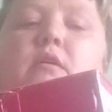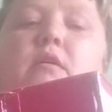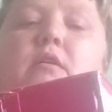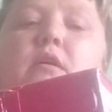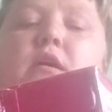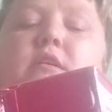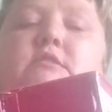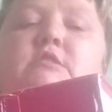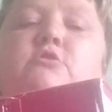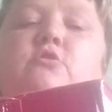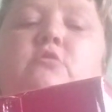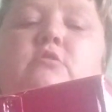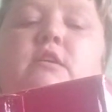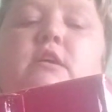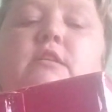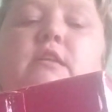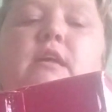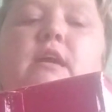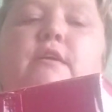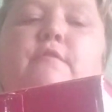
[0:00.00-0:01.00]
I did not
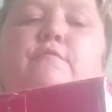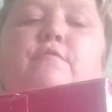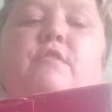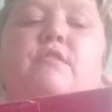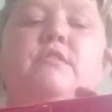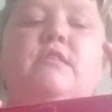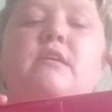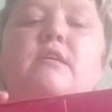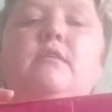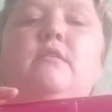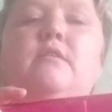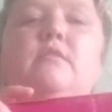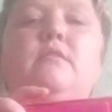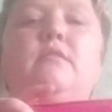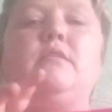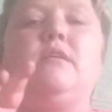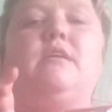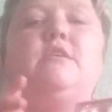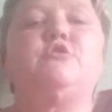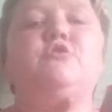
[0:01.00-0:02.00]
cut everything,
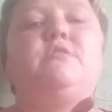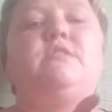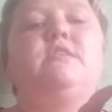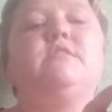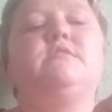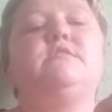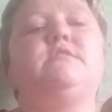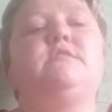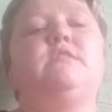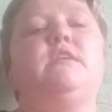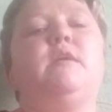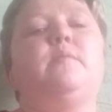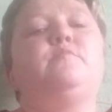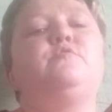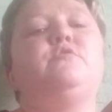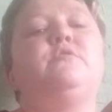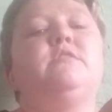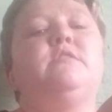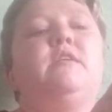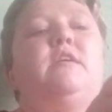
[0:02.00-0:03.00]
as you can see up to here.